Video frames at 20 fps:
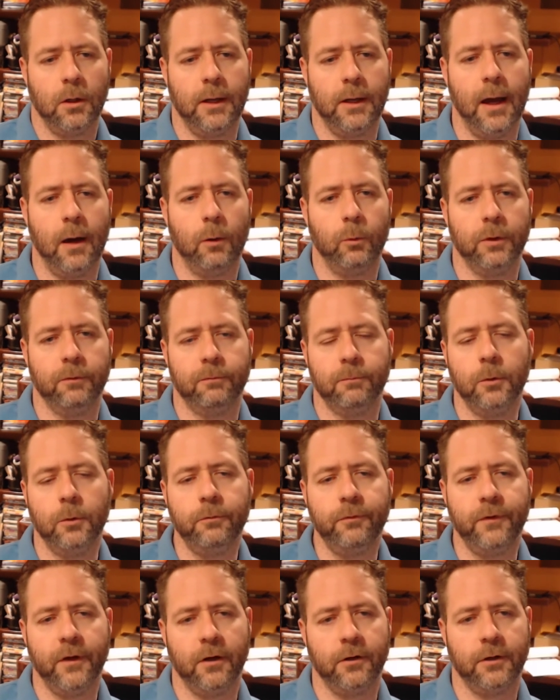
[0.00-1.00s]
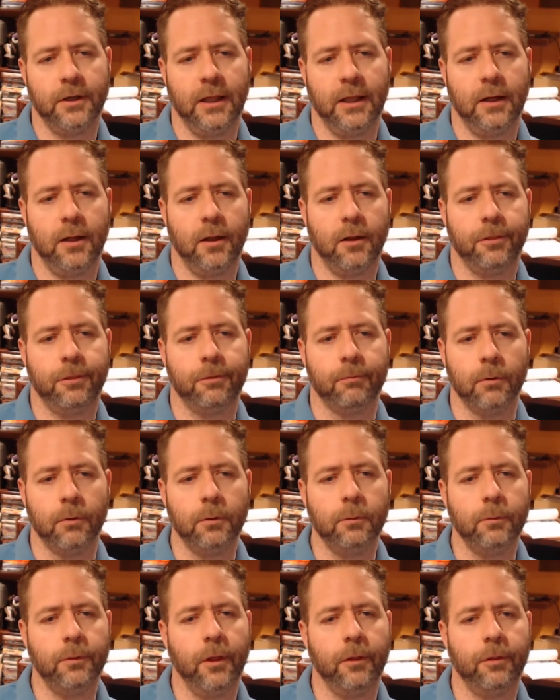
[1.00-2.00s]
now we've moved our data
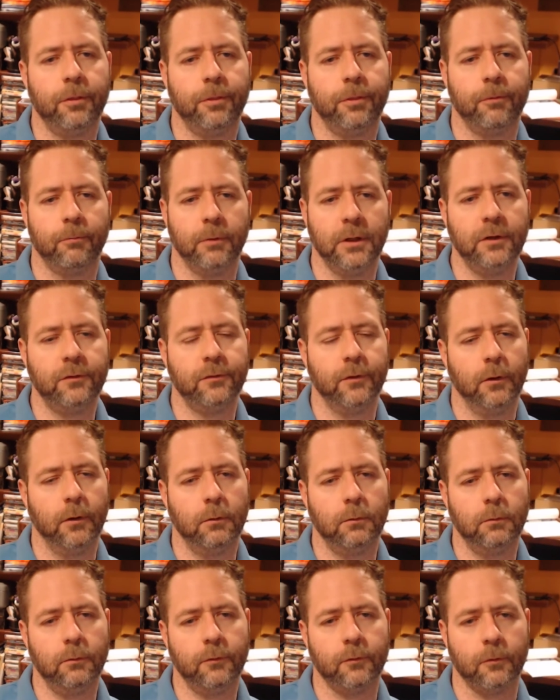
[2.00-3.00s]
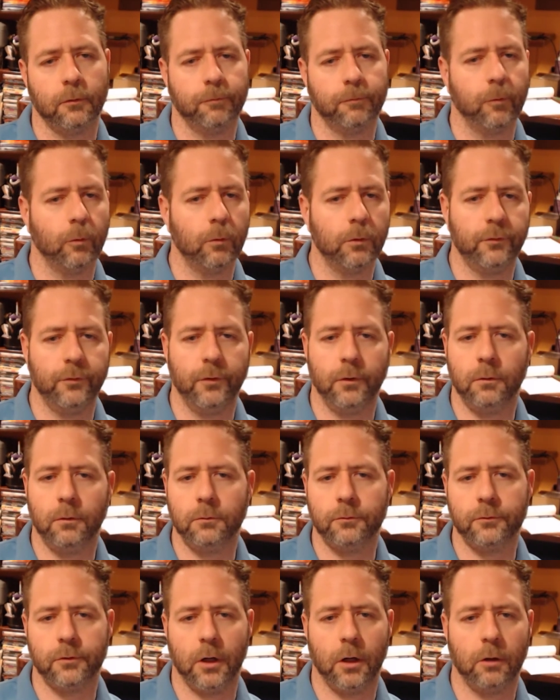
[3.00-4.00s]
through the 3 zones or 4
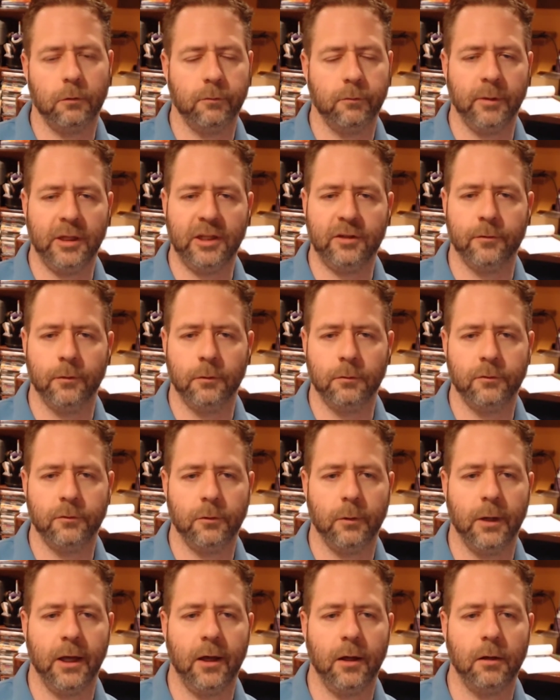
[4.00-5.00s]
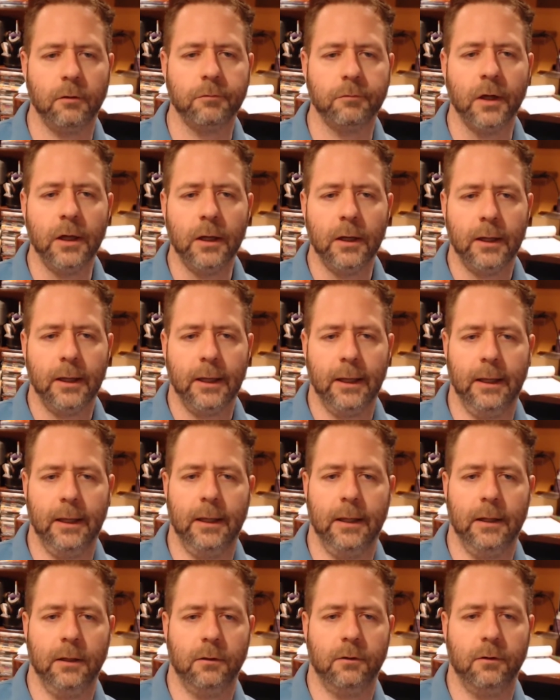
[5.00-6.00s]
zones or however many zones you have.
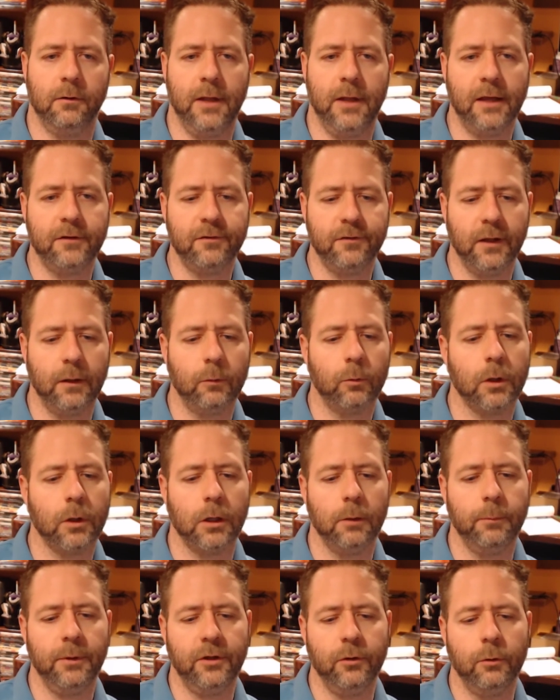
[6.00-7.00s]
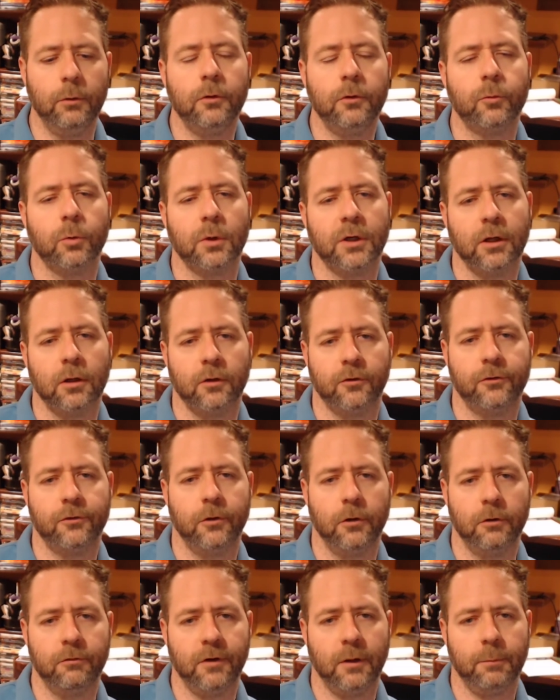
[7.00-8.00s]
And next thing we're going to be doing is we're going to
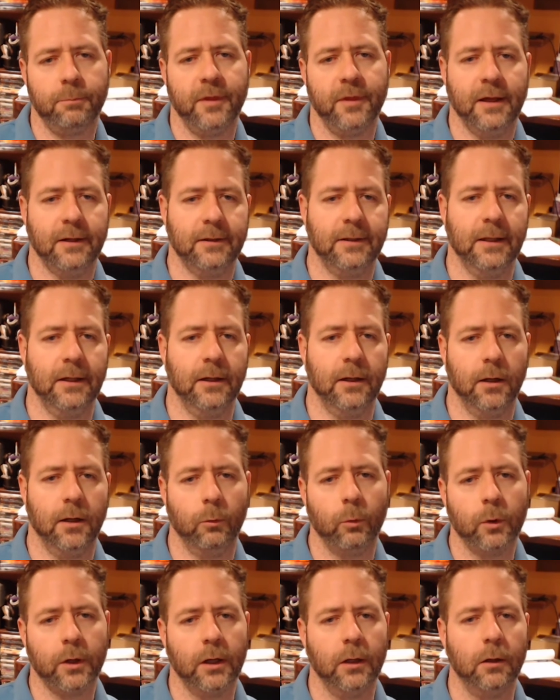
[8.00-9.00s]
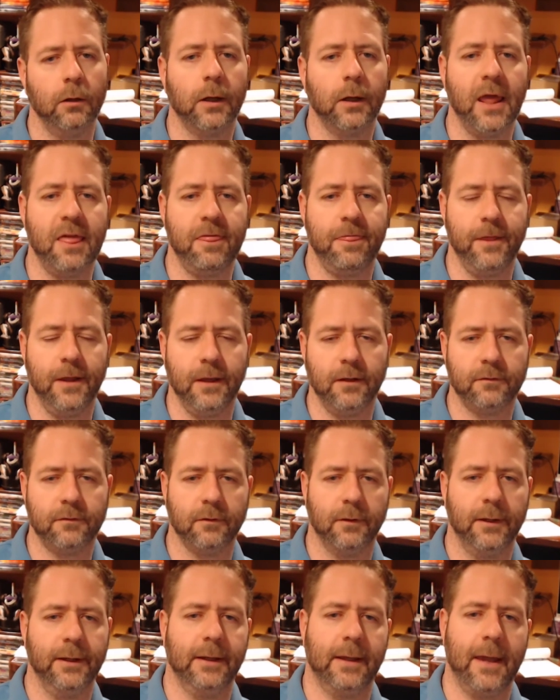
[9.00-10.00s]
serve up that data. And we're going to look at things
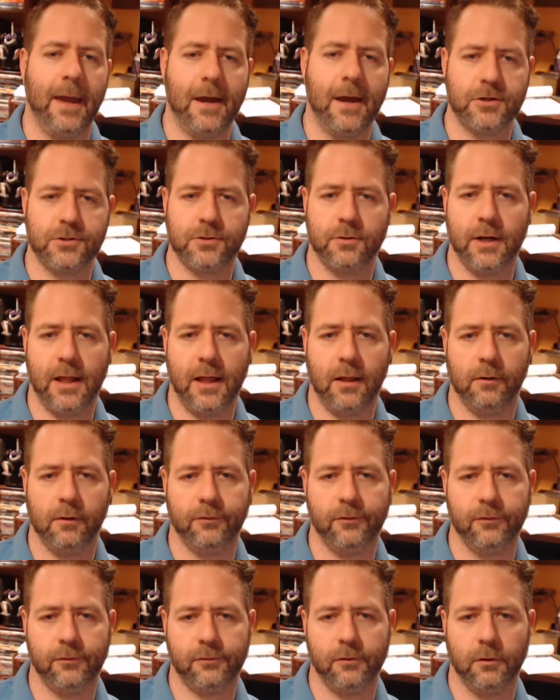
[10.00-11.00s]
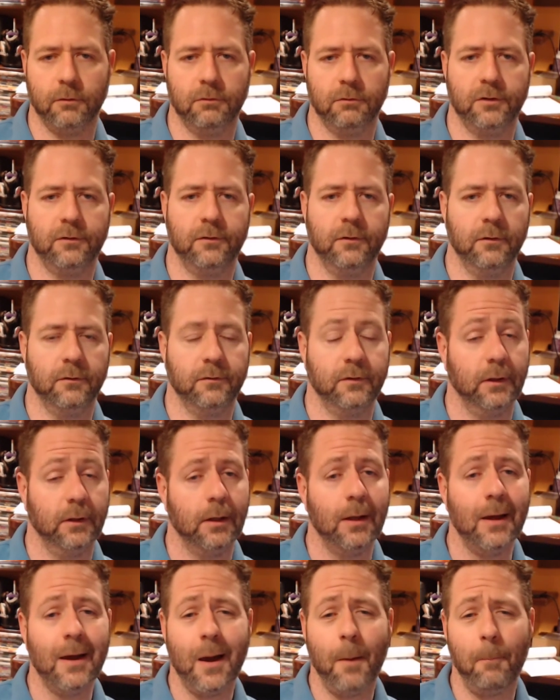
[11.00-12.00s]
like Azure Analysis Services
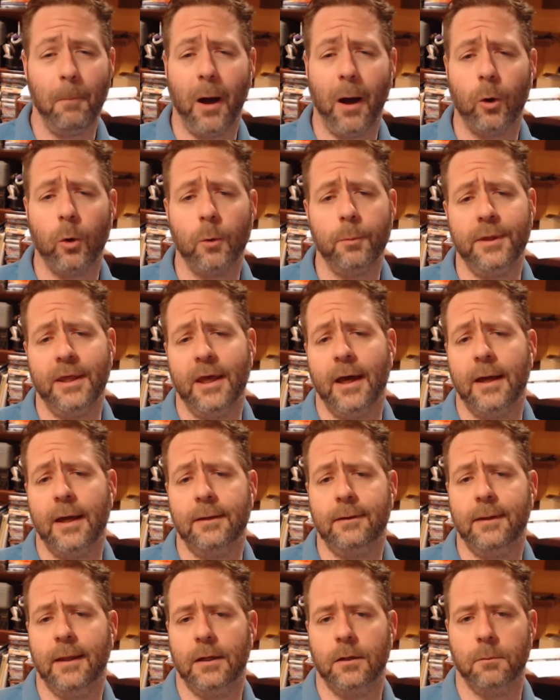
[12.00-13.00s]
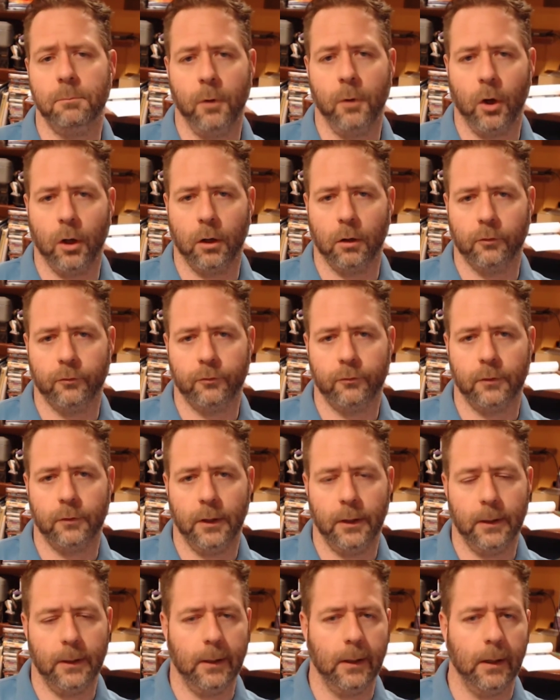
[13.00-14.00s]
and Power BI data models.
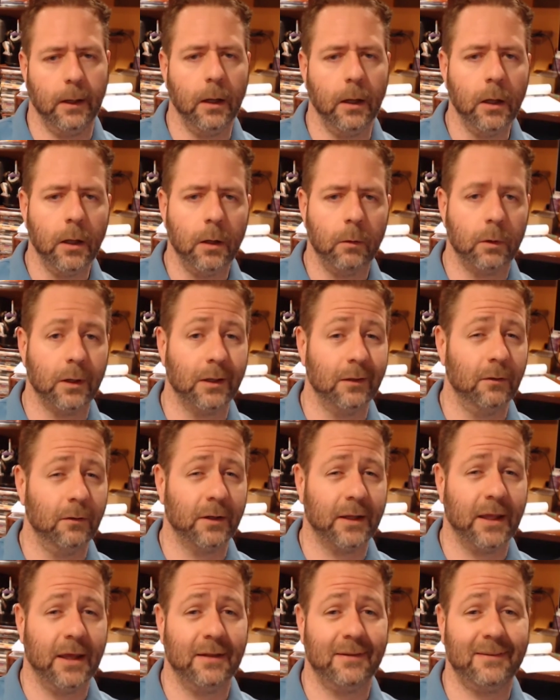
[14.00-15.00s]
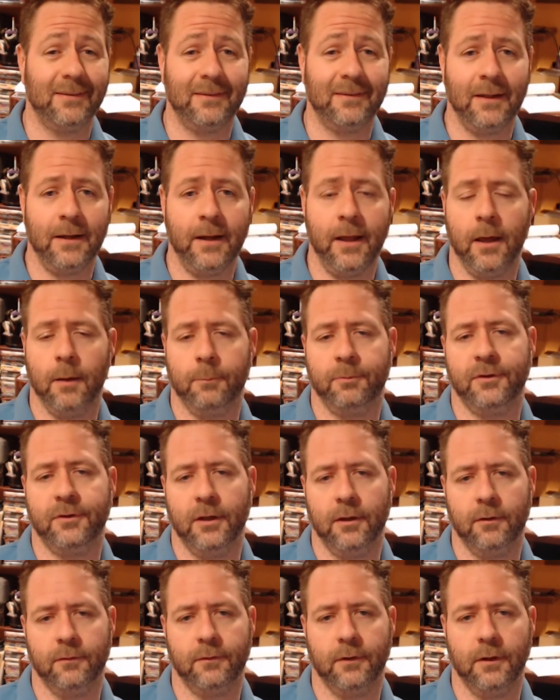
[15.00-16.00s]
We're going to look at Synapse
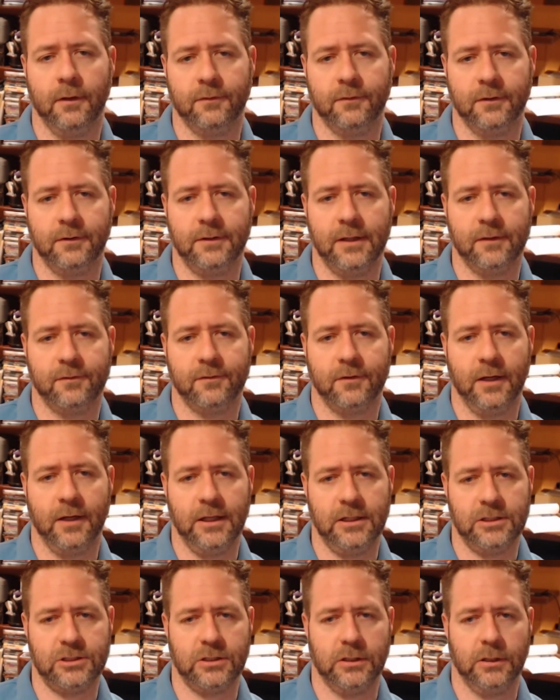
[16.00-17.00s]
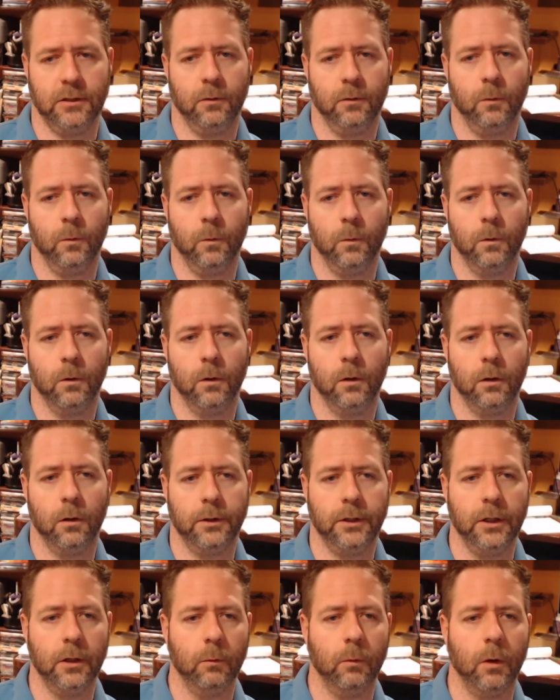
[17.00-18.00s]
as a destination
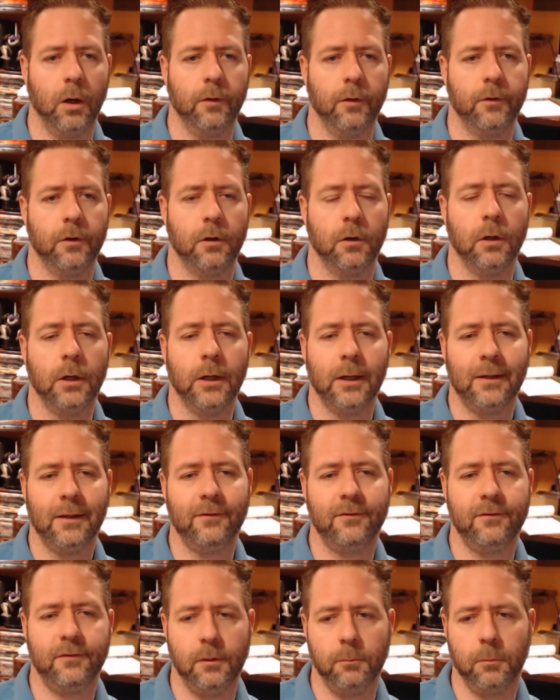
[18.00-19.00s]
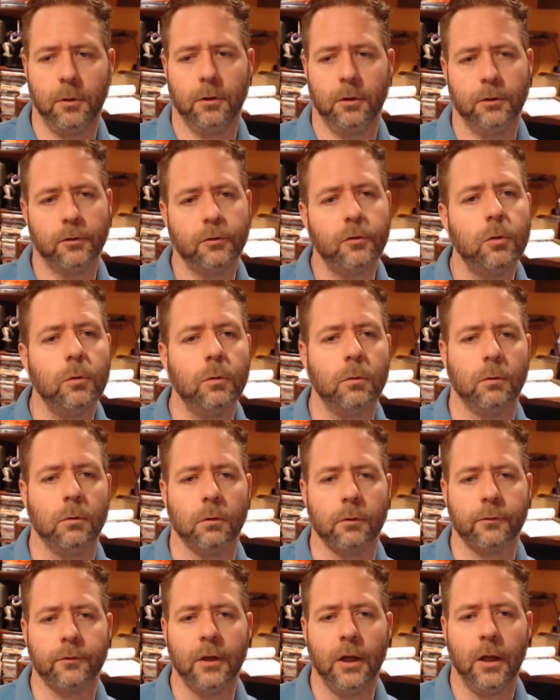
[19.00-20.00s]
or other similar
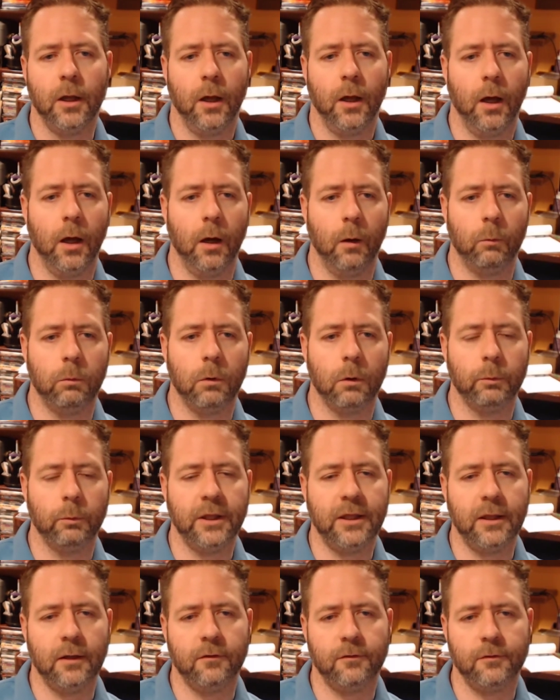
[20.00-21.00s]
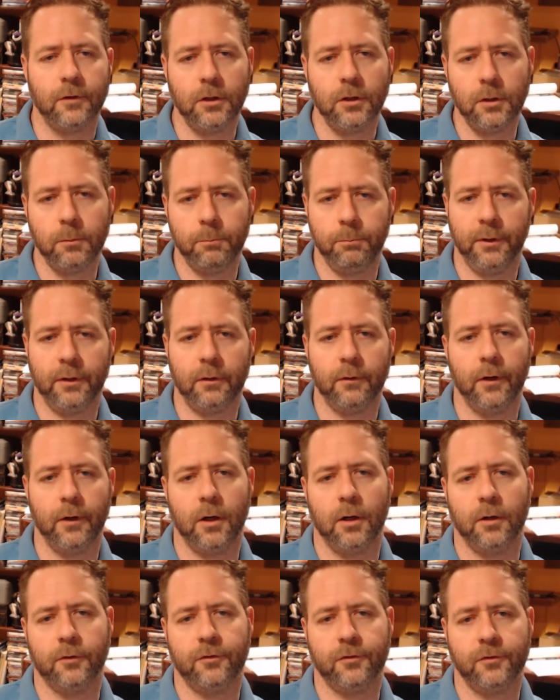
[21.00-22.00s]
tools where we can start to build
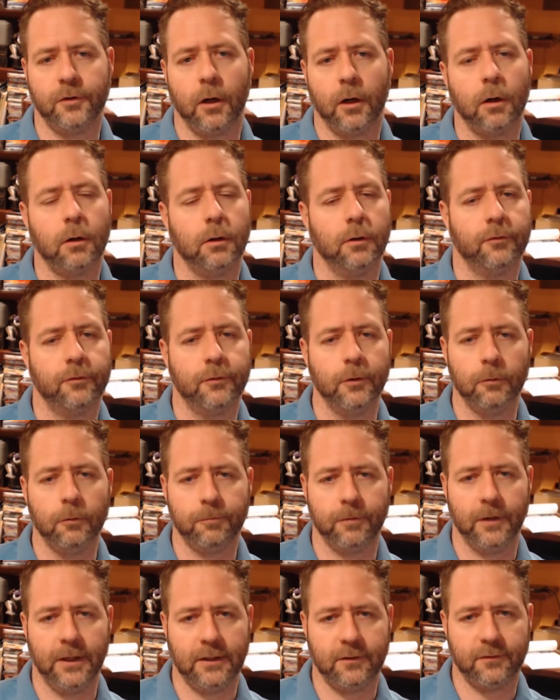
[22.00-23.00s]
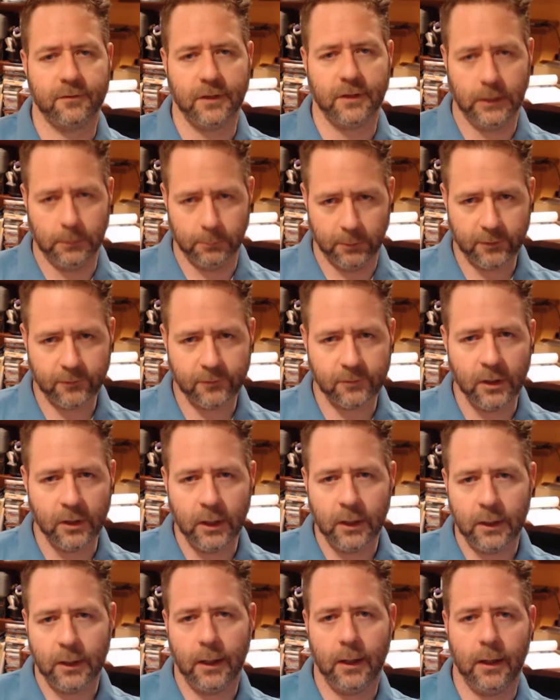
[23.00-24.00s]
our star and snowflake schemas
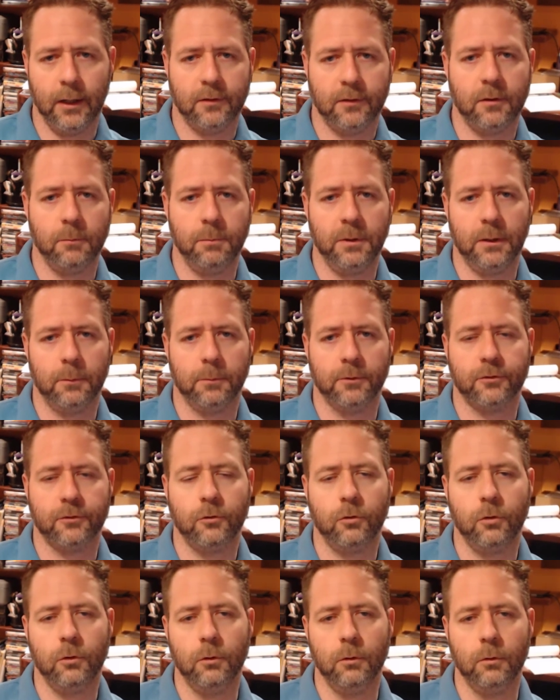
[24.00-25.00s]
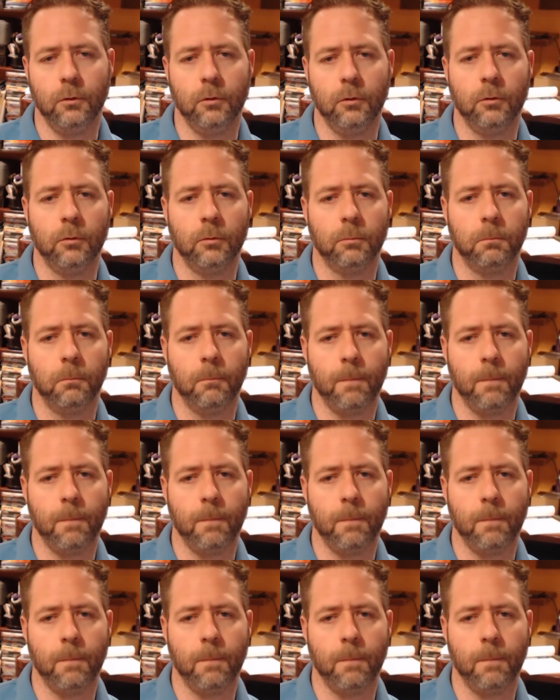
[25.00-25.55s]
to be able to